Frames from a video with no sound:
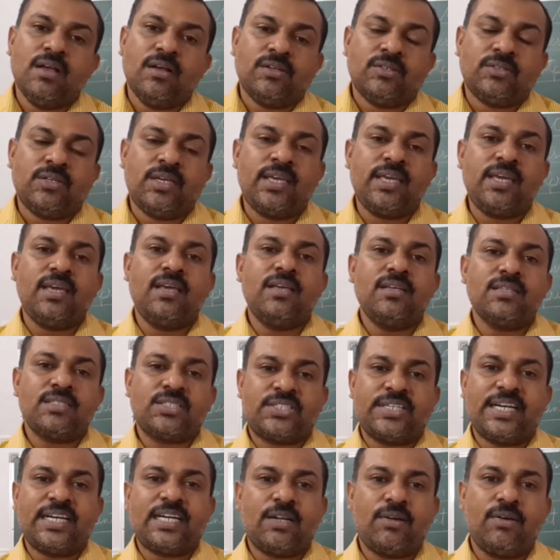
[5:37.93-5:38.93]
He
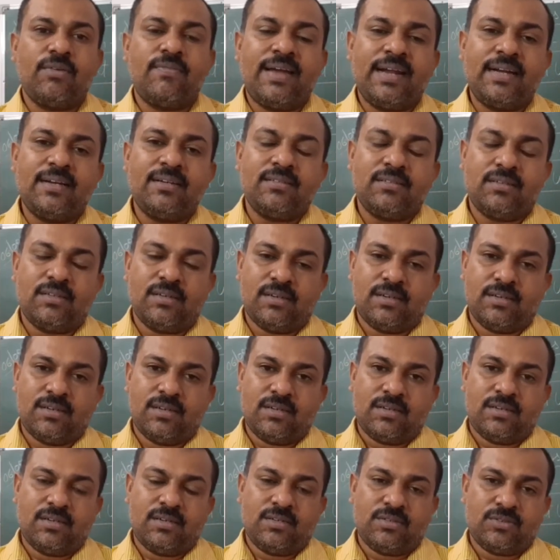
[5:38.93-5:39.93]
straight away went
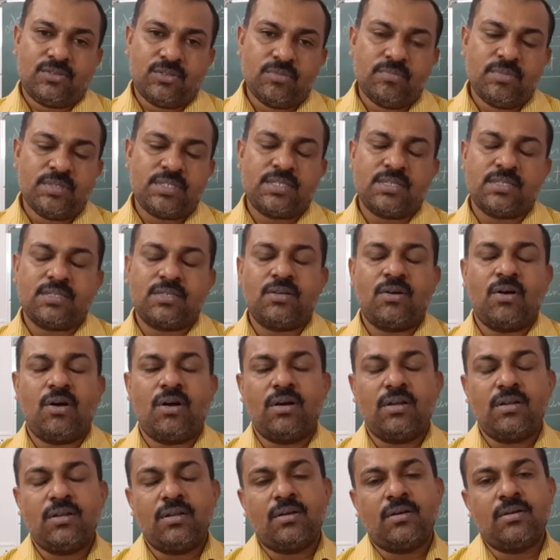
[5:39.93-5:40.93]
to Mrs.
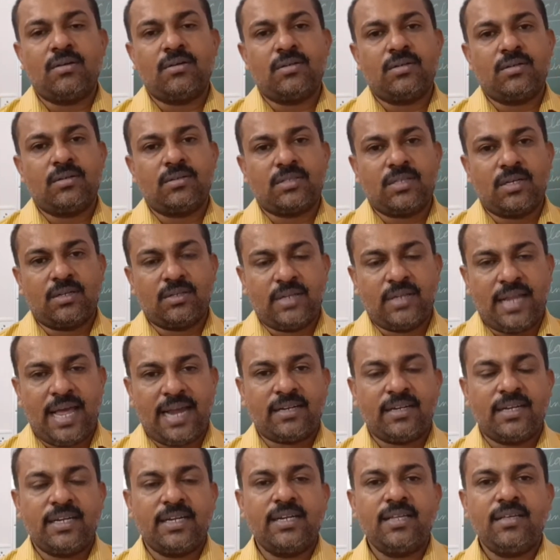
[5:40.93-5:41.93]
Hall, the
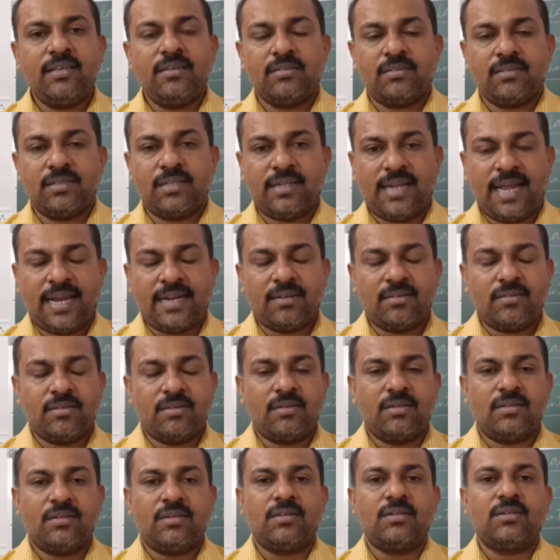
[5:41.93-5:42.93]

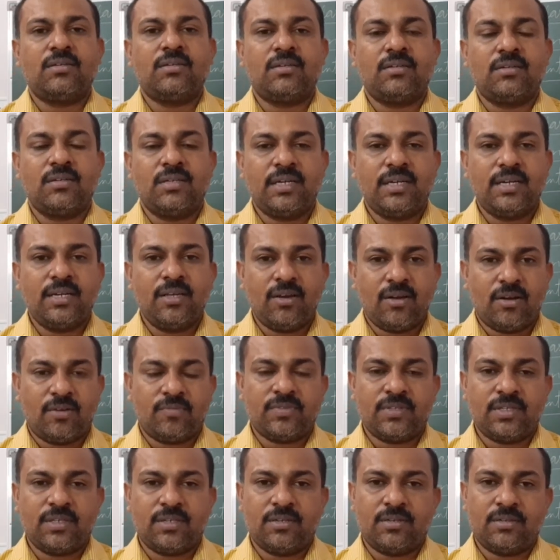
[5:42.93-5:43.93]
landlady
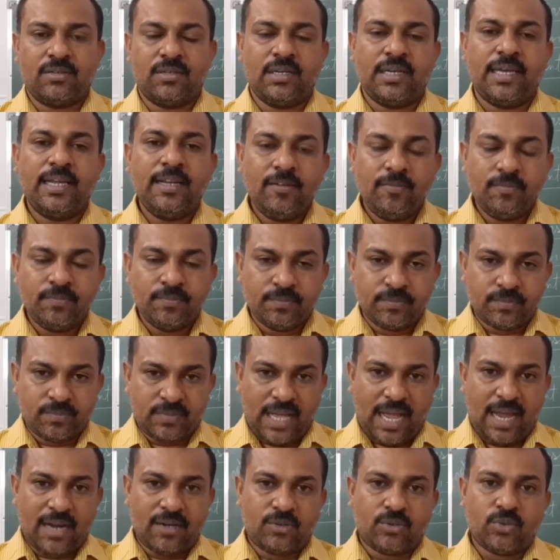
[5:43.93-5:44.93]
of the inn,
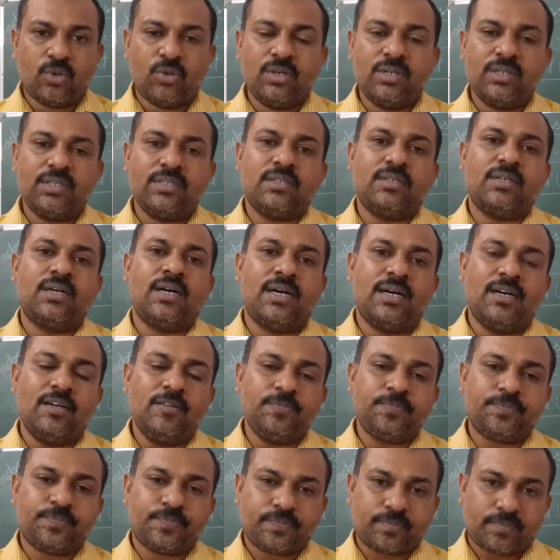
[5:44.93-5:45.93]
and told
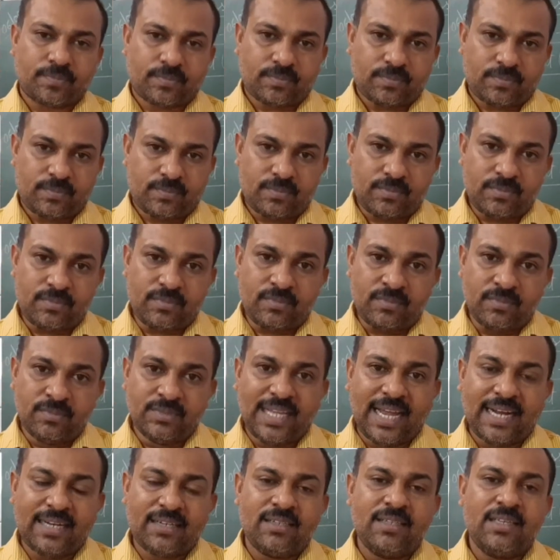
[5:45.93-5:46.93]
her
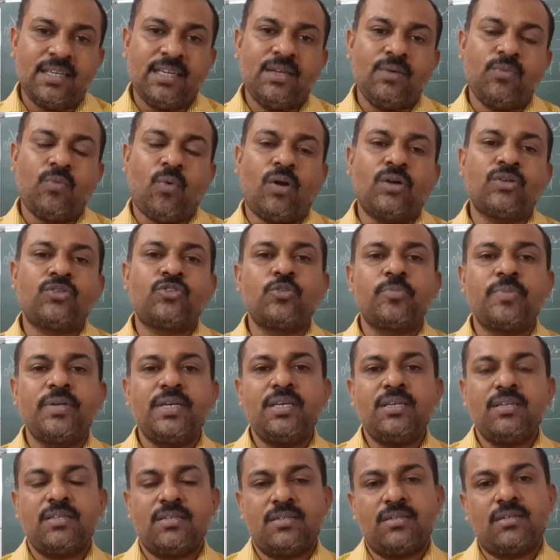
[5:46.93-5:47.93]
that he wanted to
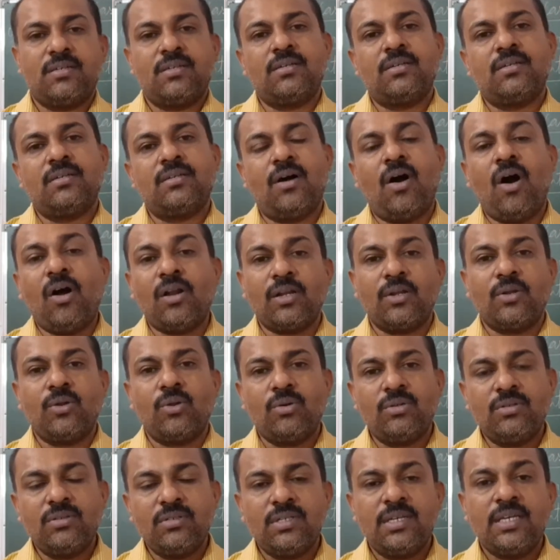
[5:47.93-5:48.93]
be all
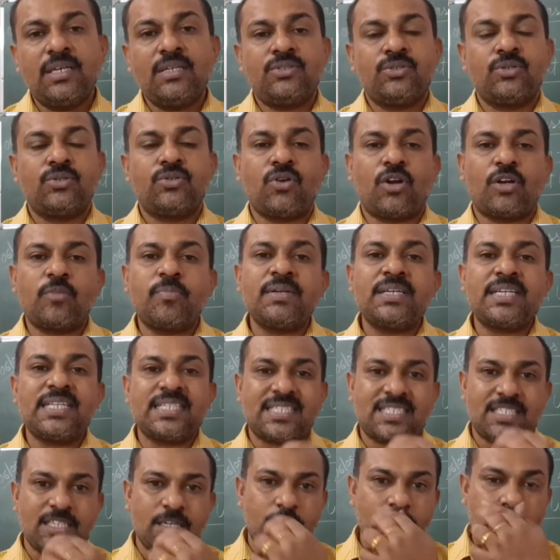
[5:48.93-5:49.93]
alone. He should not be
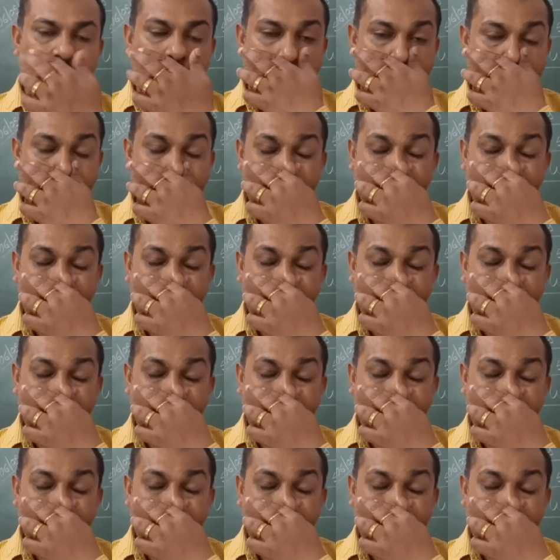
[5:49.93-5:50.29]
disturbed.